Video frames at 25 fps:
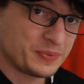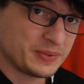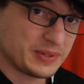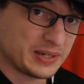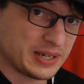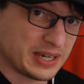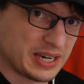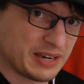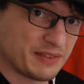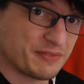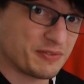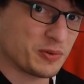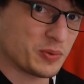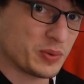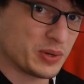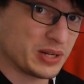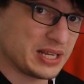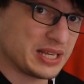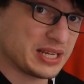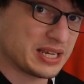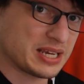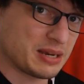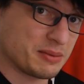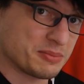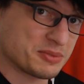uh, for when
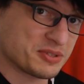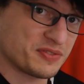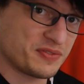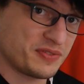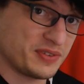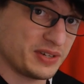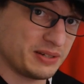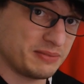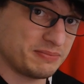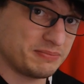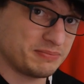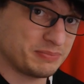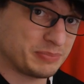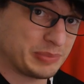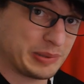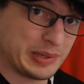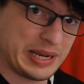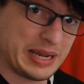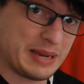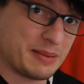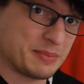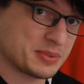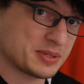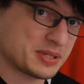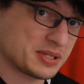he comes fit,
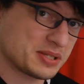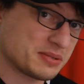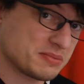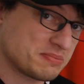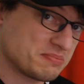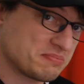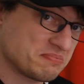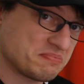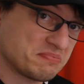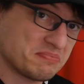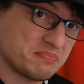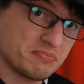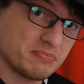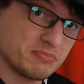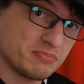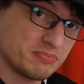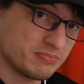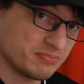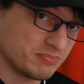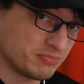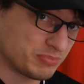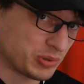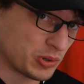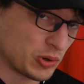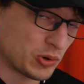perhaps
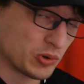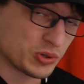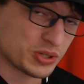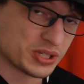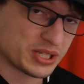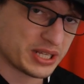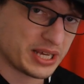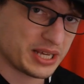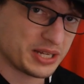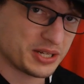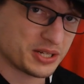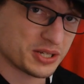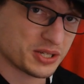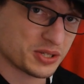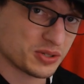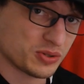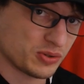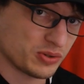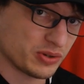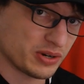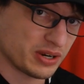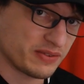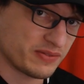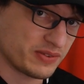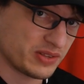mm, pool stages
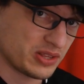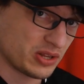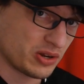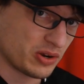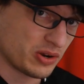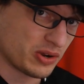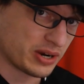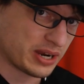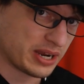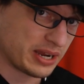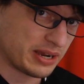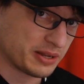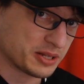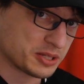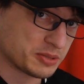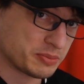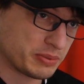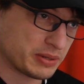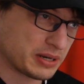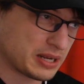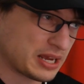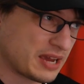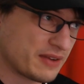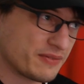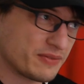or even the knockouts.
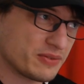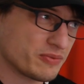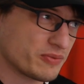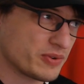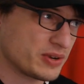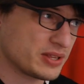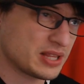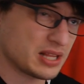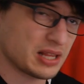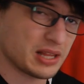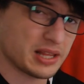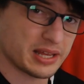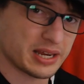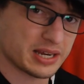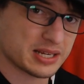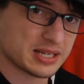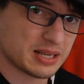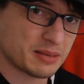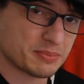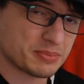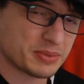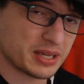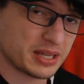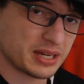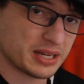But I haven't read the latest
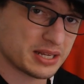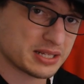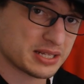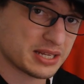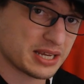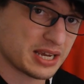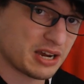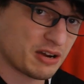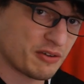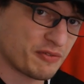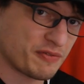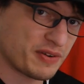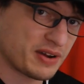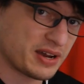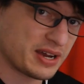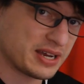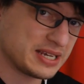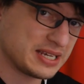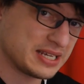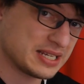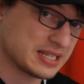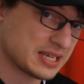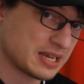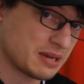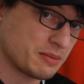update as to how far
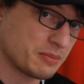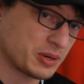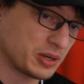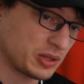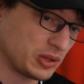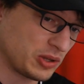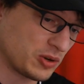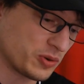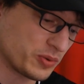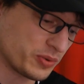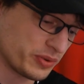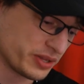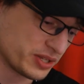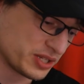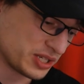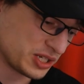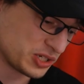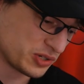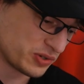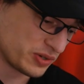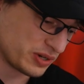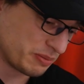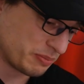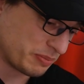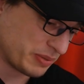he is coming along with his
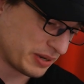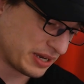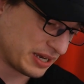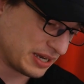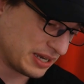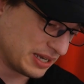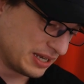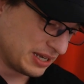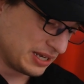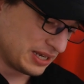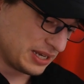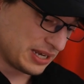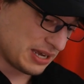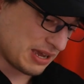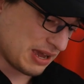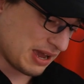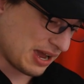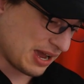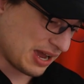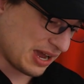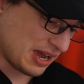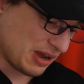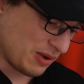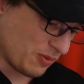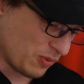injury, but
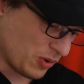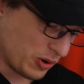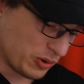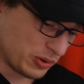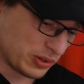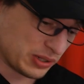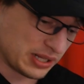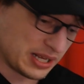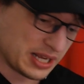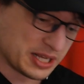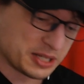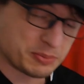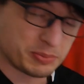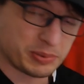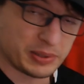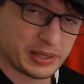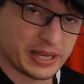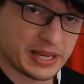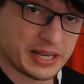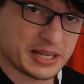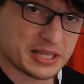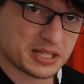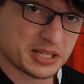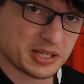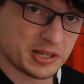uh, a world-class
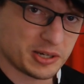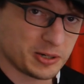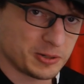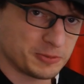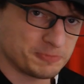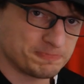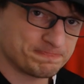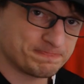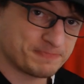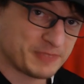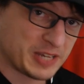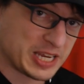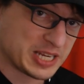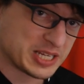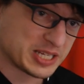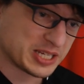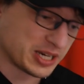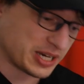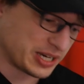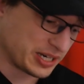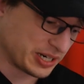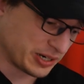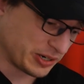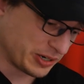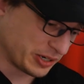player, so he's
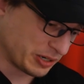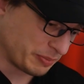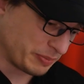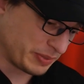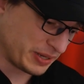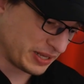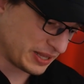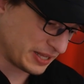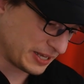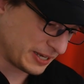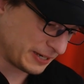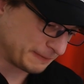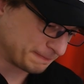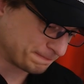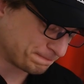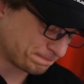kind of got to be there.